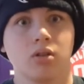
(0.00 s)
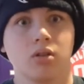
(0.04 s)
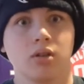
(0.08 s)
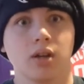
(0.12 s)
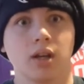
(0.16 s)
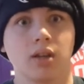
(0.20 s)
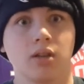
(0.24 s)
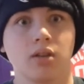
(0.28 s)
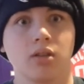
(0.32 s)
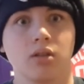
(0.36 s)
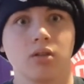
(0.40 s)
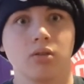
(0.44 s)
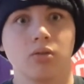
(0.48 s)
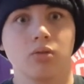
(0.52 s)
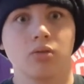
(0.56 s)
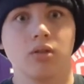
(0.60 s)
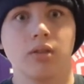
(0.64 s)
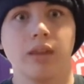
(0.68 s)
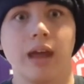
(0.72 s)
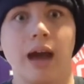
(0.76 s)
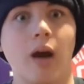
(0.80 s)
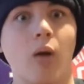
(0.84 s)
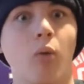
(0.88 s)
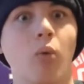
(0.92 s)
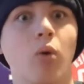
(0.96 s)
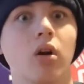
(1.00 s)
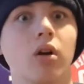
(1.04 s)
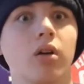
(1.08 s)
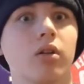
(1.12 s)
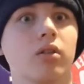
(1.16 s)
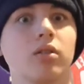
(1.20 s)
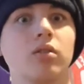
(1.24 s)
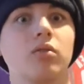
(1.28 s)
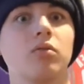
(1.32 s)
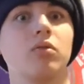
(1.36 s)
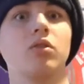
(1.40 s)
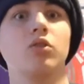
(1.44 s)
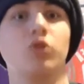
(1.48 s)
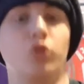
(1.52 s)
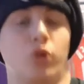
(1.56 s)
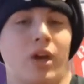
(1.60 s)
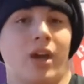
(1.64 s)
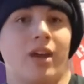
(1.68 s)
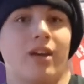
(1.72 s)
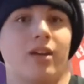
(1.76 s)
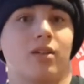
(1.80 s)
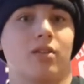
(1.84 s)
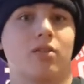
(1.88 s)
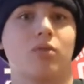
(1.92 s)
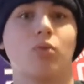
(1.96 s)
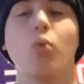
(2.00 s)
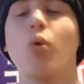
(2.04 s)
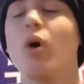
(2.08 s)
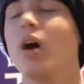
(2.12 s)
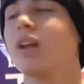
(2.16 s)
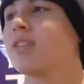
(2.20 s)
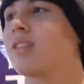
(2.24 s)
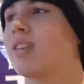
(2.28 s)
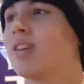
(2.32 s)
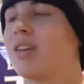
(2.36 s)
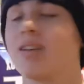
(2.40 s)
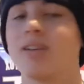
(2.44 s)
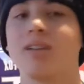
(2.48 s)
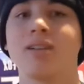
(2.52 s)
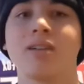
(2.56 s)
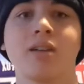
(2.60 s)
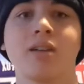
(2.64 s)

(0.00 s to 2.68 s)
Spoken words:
like, now what? You can't, what?